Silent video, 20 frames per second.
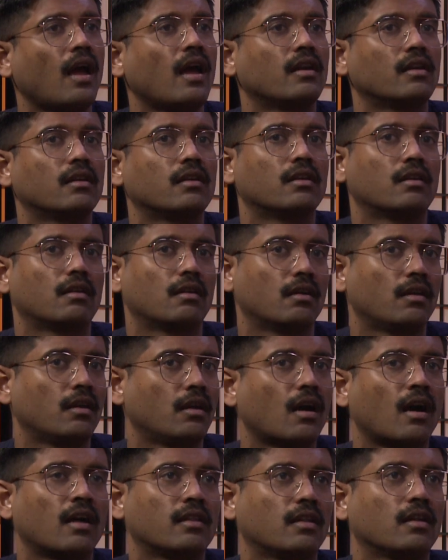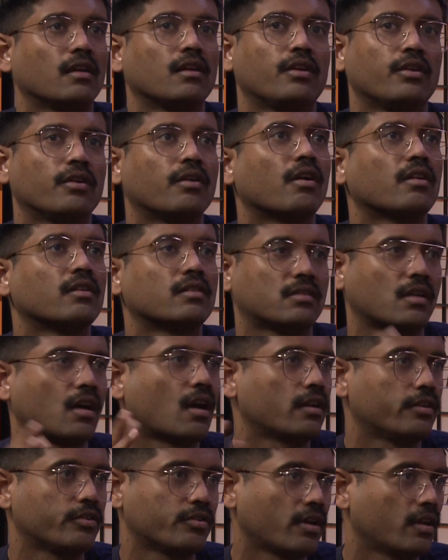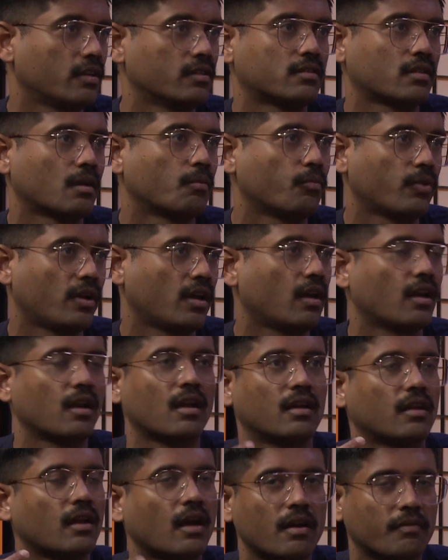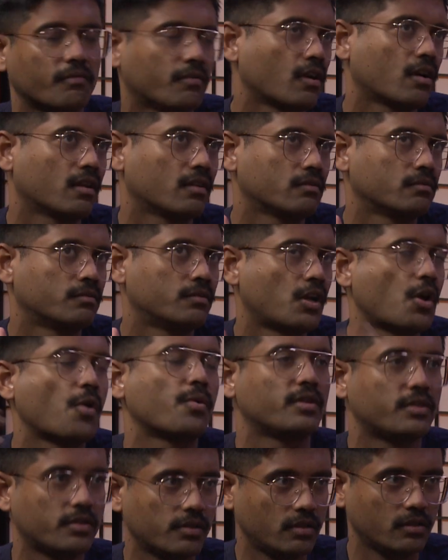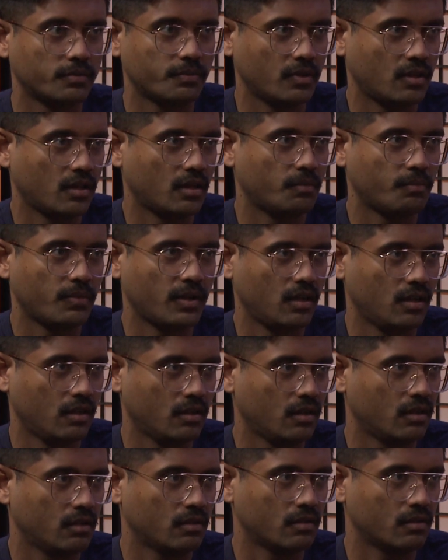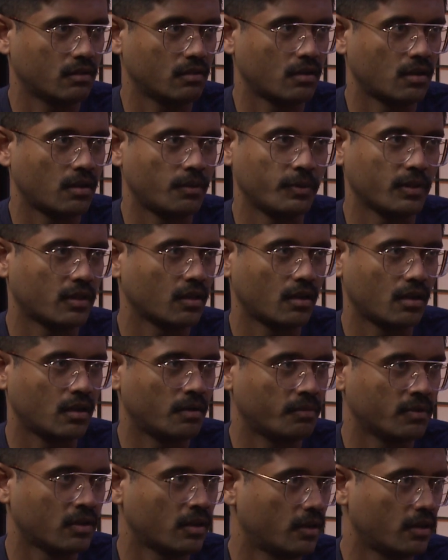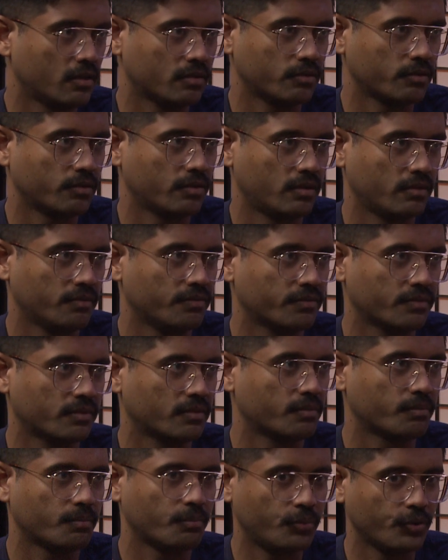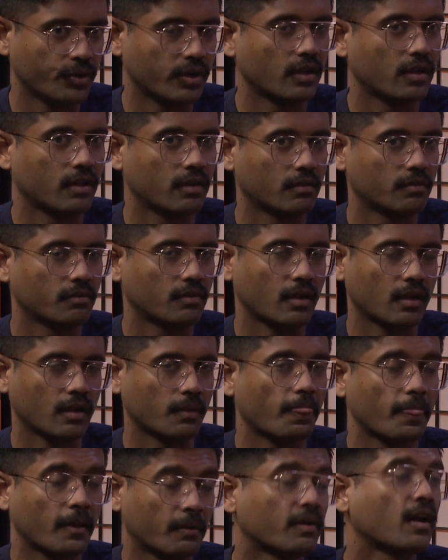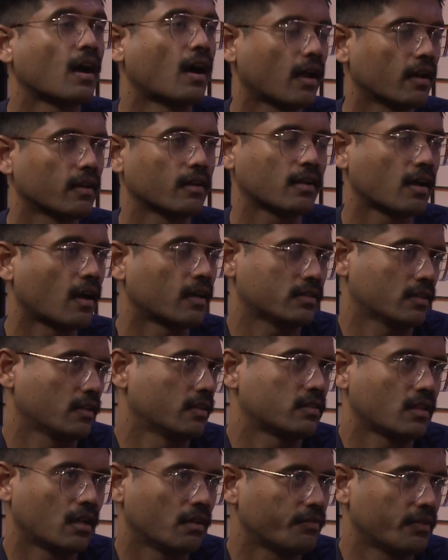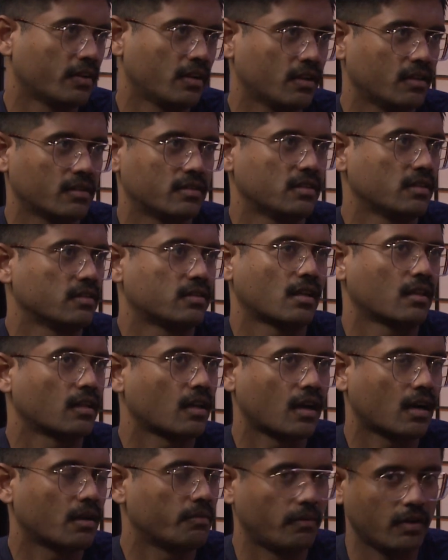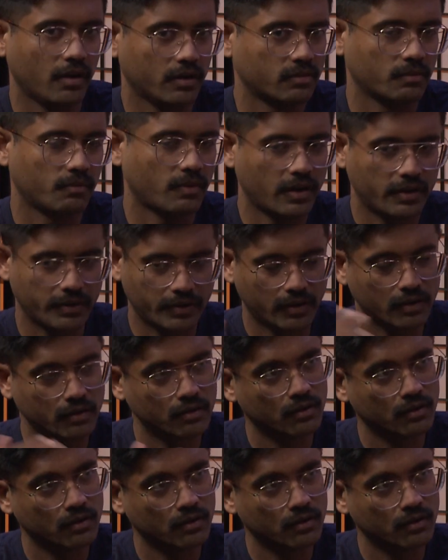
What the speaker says: And I think you've got to start a trend somewhere, and I've got no issues with it being with her sort of putting casting herself in it because she's done the hard work, so why not?